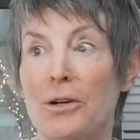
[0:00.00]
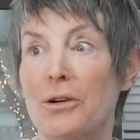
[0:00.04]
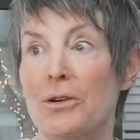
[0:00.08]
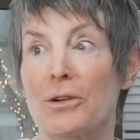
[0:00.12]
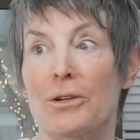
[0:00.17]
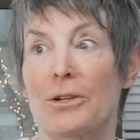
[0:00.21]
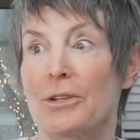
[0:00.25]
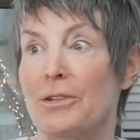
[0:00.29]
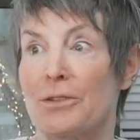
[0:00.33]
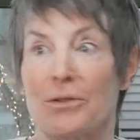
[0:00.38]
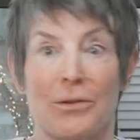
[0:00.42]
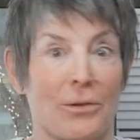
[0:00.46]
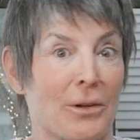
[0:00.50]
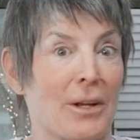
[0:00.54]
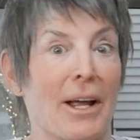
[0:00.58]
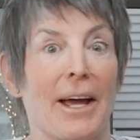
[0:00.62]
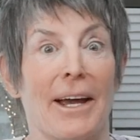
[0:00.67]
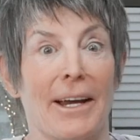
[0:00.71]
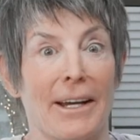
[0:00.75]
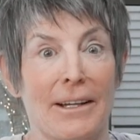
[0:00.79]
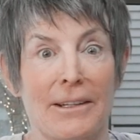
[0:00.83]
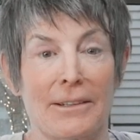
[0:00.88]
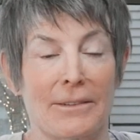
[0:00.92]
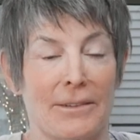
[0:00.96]
cookies you
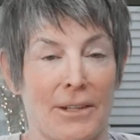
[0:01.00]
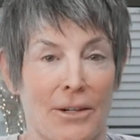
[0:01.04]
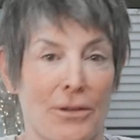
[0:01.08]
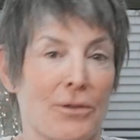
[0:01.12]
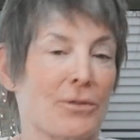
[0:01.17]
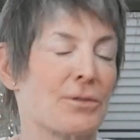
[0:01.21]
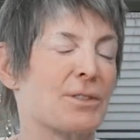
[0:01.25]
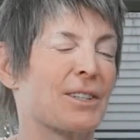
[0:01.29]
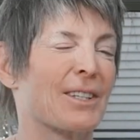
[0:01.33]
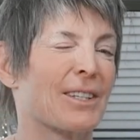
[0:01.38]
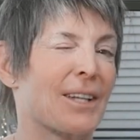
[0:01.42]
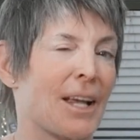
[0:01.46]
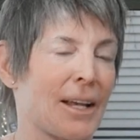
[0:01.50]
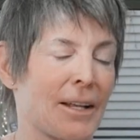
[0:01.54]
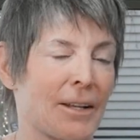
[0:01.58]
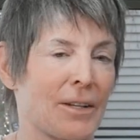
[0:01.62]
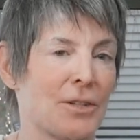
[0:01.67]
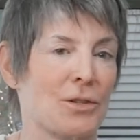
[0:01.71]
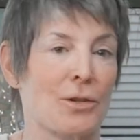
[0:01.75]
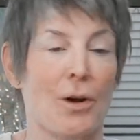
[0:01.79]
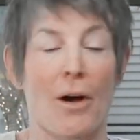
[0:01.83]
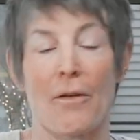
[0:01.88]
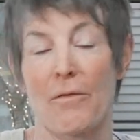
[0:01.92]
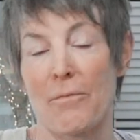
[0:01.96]
like that are
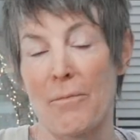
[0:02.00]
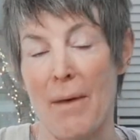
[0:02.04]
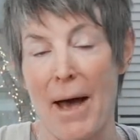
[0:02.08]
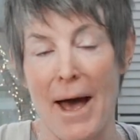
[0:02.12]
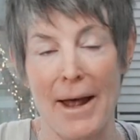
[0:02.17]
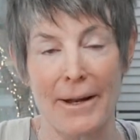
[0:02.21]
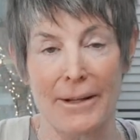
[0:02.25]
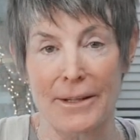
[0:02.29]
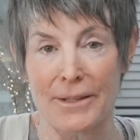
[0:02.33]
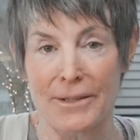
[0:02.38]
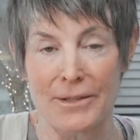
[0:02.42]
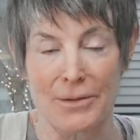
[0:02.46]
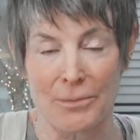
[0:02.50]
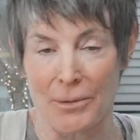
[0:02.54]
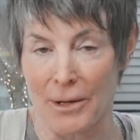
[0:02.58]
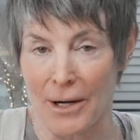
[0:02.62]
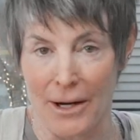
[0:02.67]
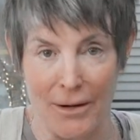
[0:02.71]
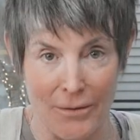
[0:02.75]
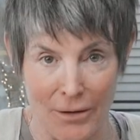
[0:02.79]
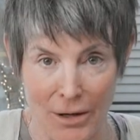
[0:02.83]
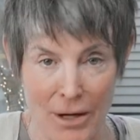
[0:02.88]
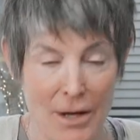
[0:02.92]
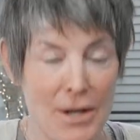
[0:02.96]
slightly soft, Madeleines,
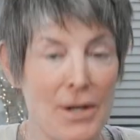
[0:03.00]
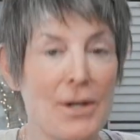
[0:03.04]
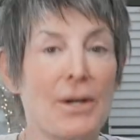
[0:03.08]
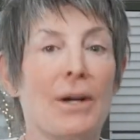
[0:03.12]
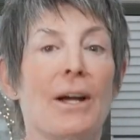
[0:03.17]
whatever,